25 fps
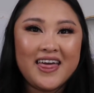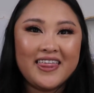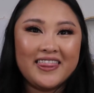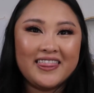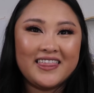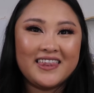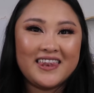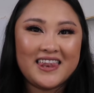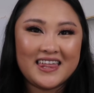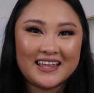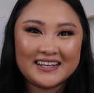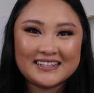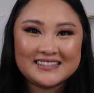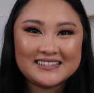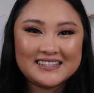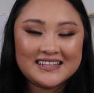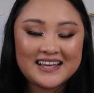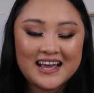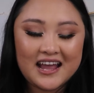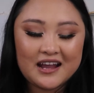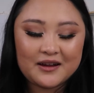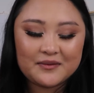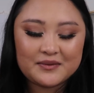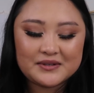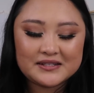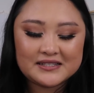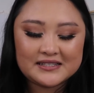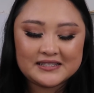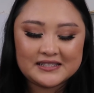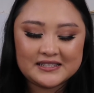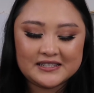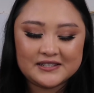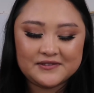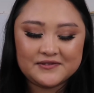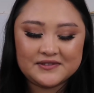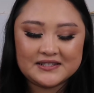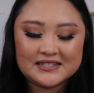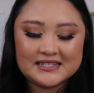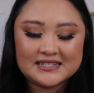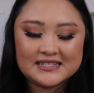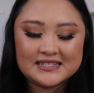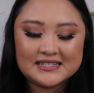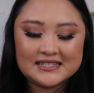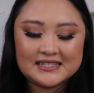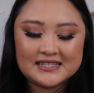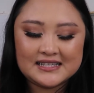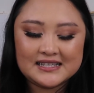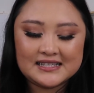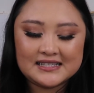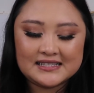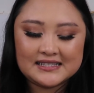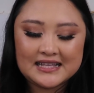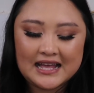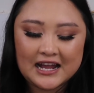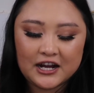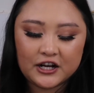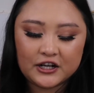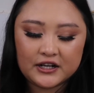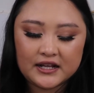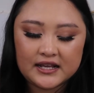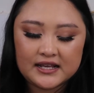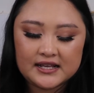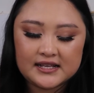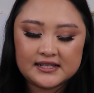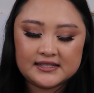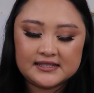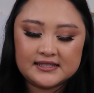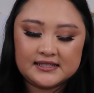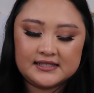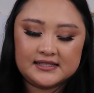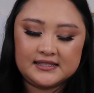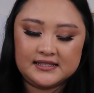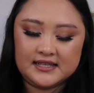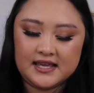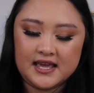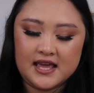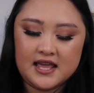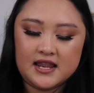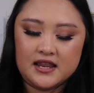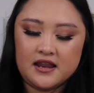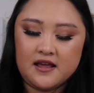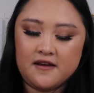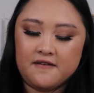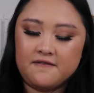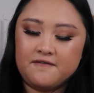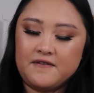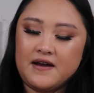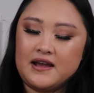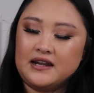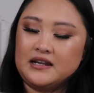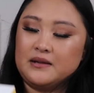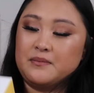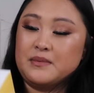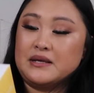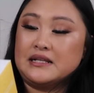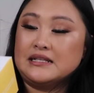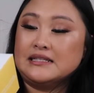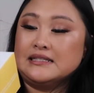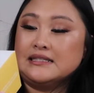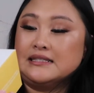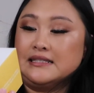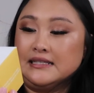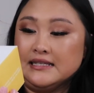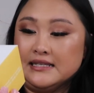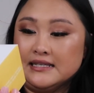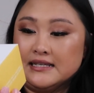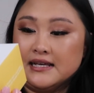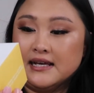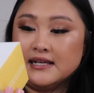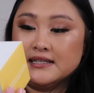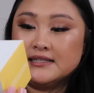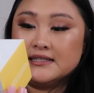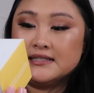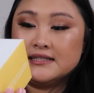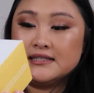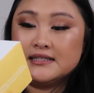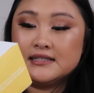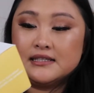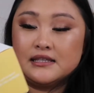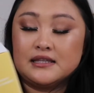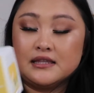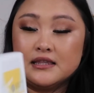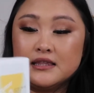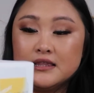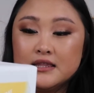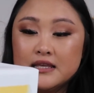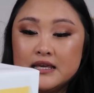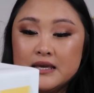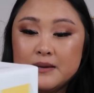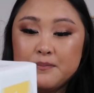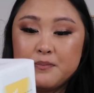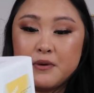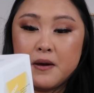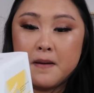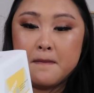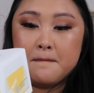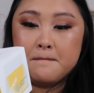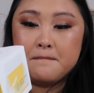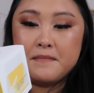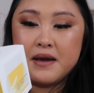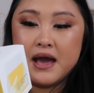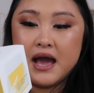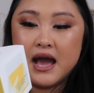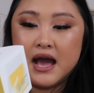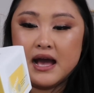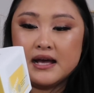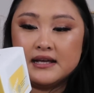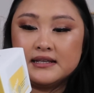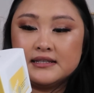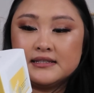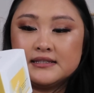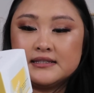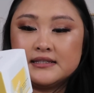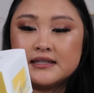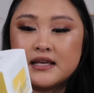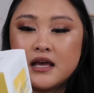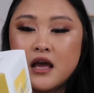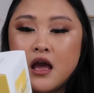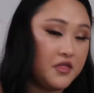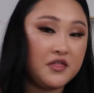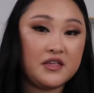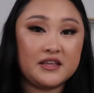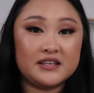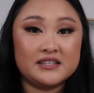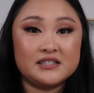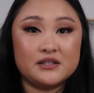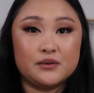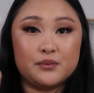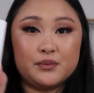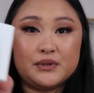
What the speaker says: The next thing I received is the Saturday Skin Vitamin C Sleep Mask. This